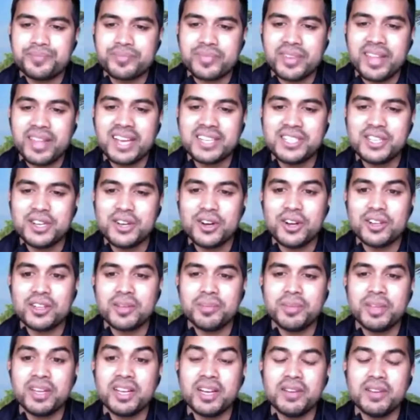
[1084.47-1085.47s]
They actually called
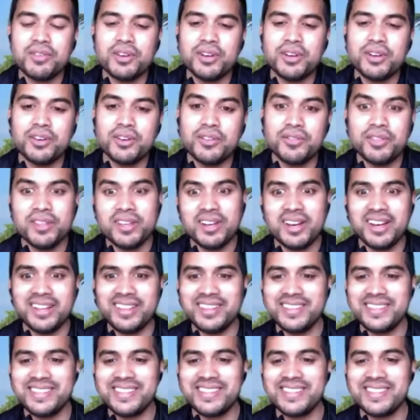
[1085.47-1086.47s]
him the governor of the
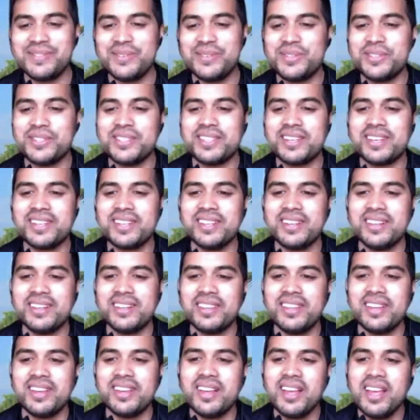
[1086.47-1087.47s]
island, which is like a little
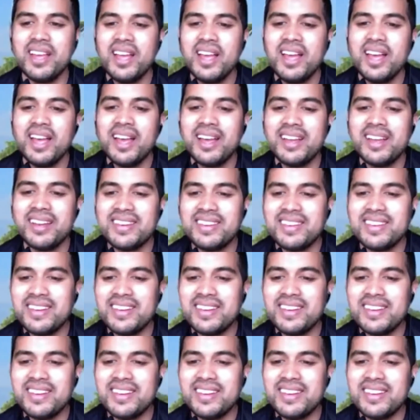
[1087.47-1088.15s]
thing. And